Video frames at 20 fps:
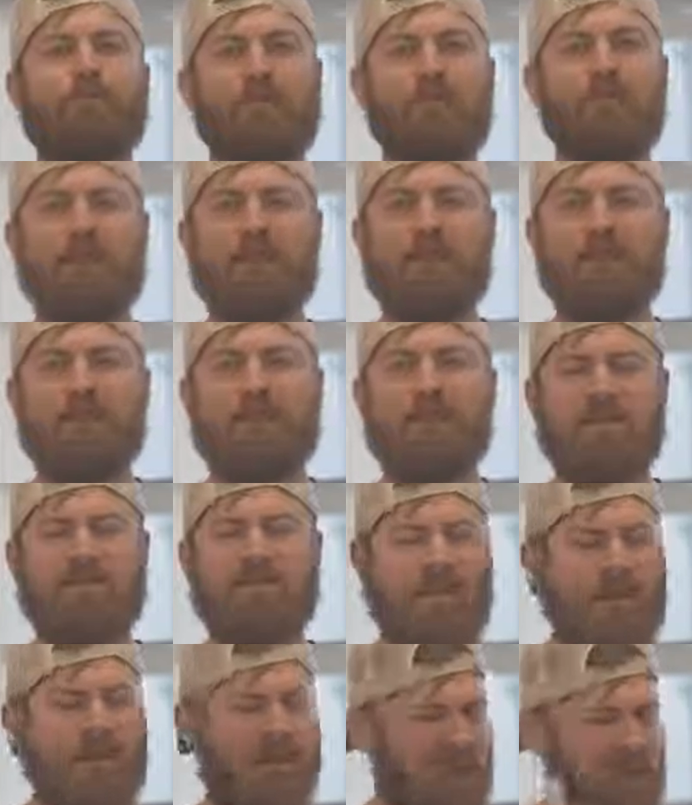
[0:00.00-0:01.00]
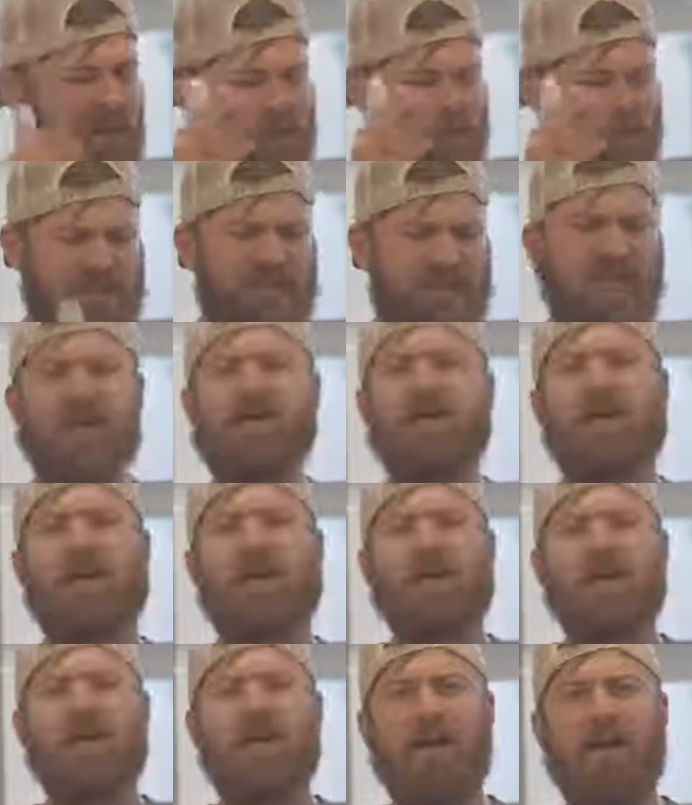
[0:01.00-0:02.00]
places, on these sites
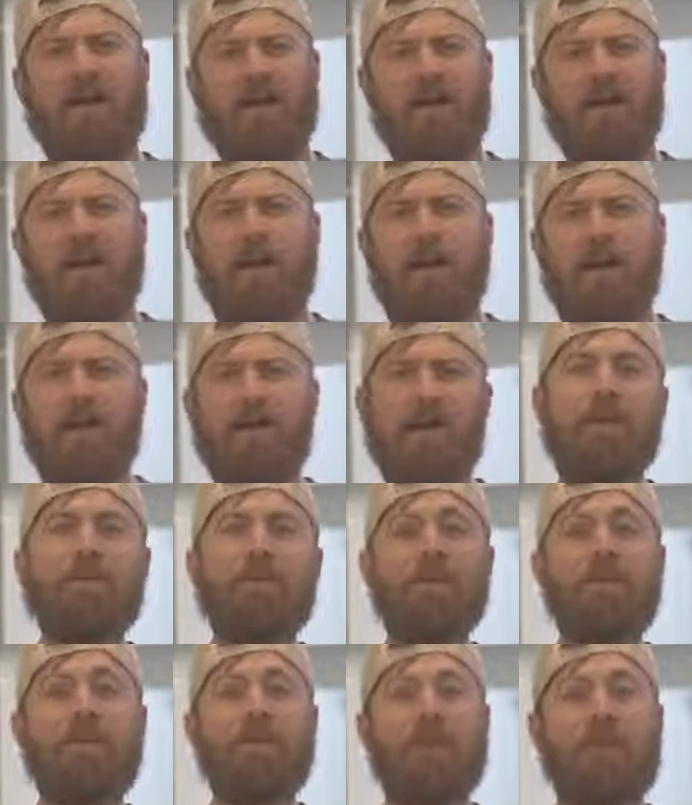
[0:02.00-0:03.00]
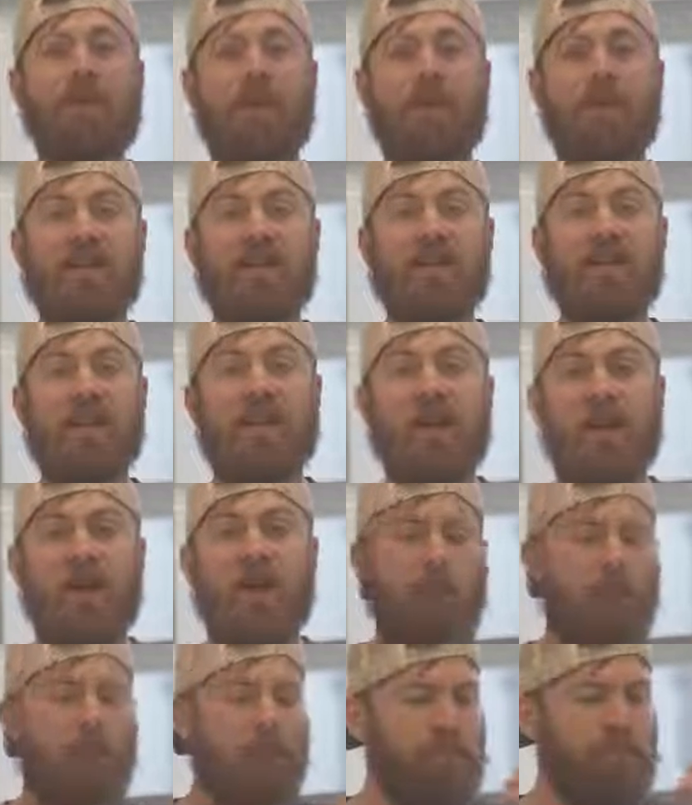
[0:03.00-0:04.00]
online, people are finding